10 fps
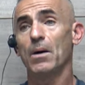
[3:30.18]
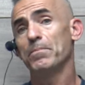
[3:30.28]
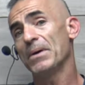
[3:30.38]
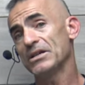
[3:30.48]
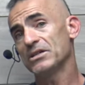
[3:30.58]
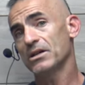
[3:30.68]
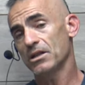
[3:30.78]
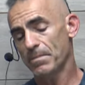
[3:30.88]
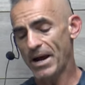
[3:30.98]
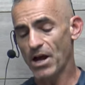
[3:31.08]
basically
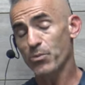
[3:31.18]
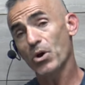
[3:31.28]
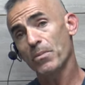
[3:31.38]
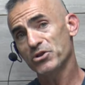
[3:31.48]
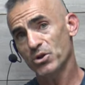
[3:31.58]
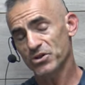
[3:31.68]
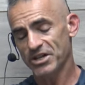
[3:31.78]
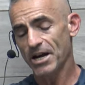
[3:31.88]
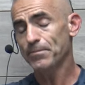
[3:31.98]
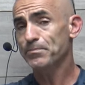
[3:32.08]
the pathway, so to
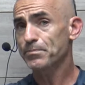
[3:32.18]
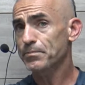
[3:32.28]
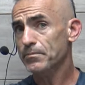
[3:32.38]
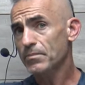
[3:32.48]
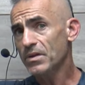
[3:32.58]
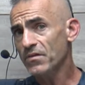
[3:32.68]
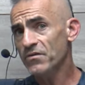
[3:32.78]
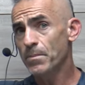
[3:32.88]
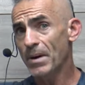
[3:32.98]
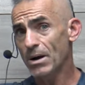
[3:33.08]
say,
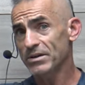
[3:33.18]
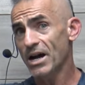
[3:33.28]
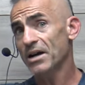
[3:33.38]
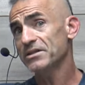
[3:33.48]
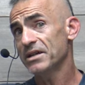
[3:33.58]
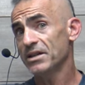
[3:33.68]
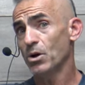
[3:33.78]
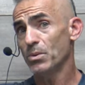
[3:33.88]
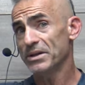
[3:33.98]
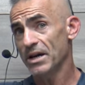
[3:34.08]
from pyridoxine
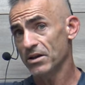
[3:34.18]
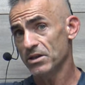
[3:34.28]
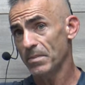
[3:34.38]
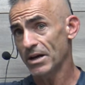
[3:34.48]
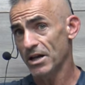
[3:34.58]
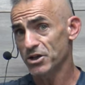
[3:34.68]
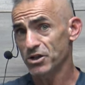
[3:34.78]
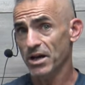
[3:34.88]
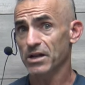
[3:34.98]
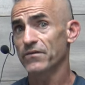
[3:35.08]
all the way down to the
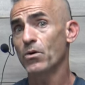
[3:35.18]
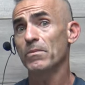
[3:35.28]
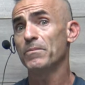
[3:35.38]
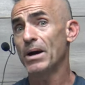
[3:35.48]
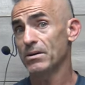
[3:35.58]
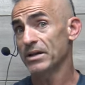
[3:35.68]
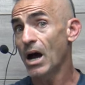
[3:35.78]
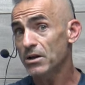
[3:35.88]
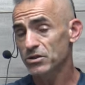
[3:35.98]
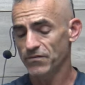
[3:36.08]
biologically active form of
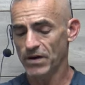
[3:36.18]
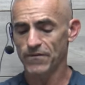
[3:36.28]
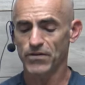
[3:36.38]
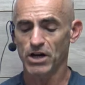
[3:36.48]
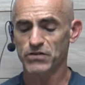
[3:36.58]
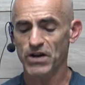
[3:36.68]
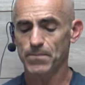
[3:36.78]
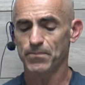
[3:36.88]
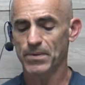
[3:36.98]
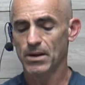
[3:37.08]
pyridoxal 5-phosphate.
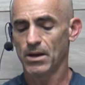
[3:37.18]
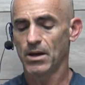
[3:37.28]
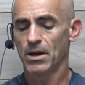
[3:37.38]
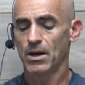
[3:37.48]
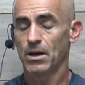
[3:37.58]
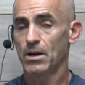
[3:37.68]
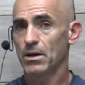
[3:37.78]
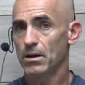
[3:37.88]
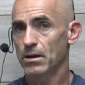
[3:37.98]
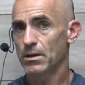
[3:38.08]

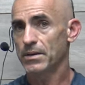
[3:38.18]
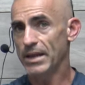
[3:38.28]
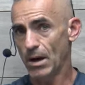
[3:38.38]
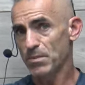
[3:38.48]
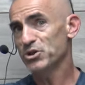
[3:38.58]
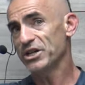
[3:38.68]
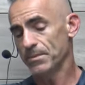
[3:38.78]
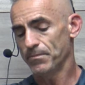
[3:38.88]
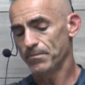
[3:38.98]
Now proceed.